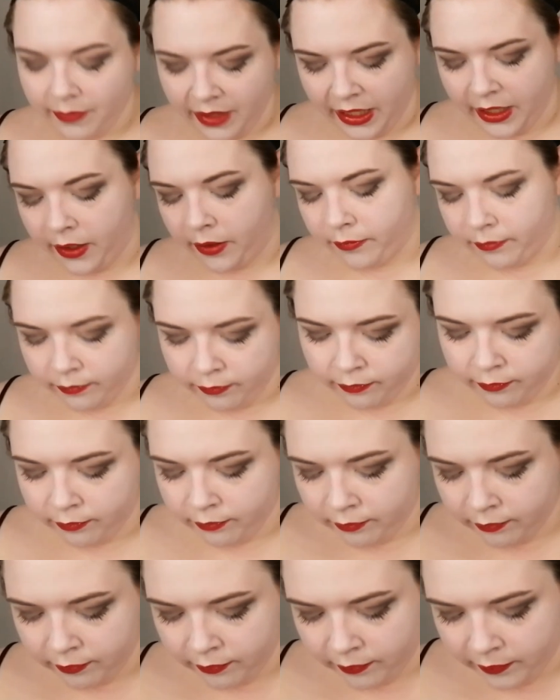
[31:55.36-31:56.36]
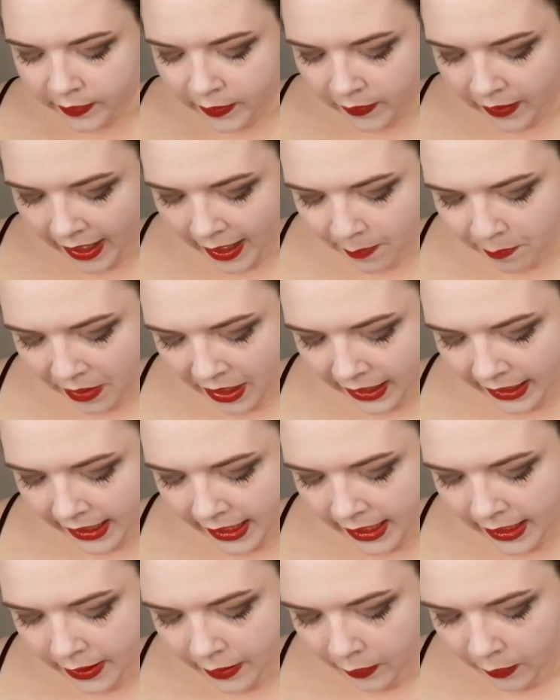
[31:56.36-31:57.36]
you know, do a head
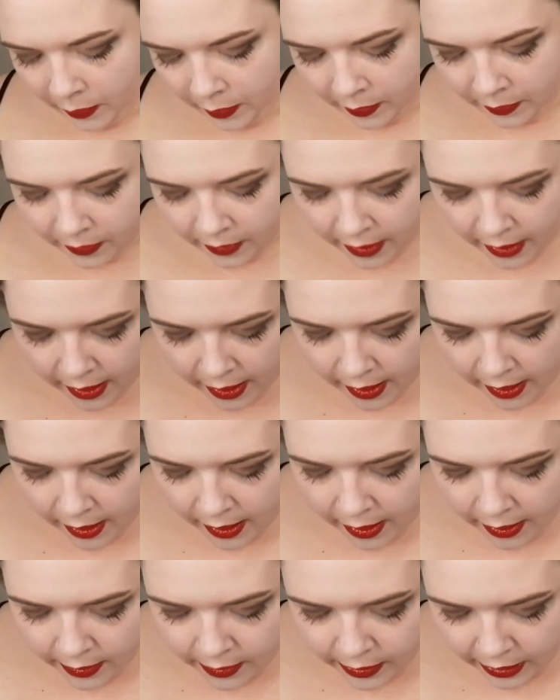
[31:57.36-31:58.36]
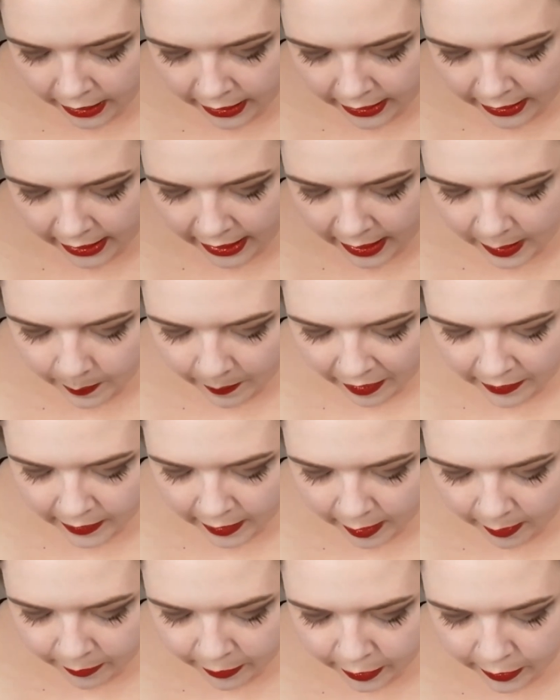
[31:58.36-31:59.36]
banging or shaking your head about
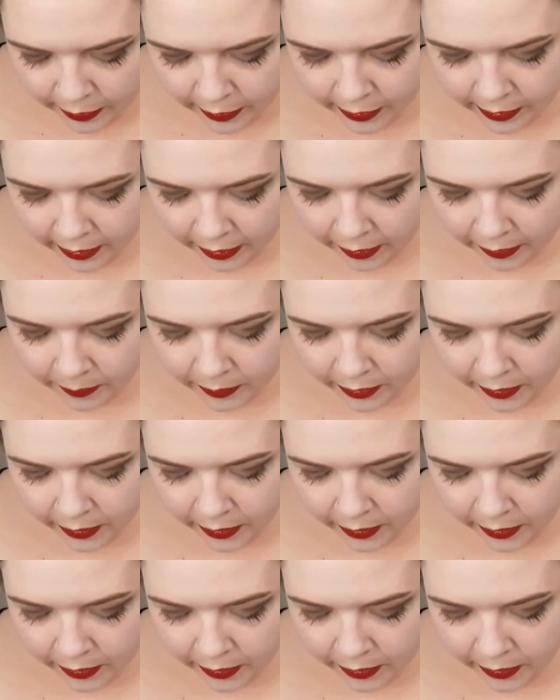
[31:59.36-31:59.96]
too much. So I'm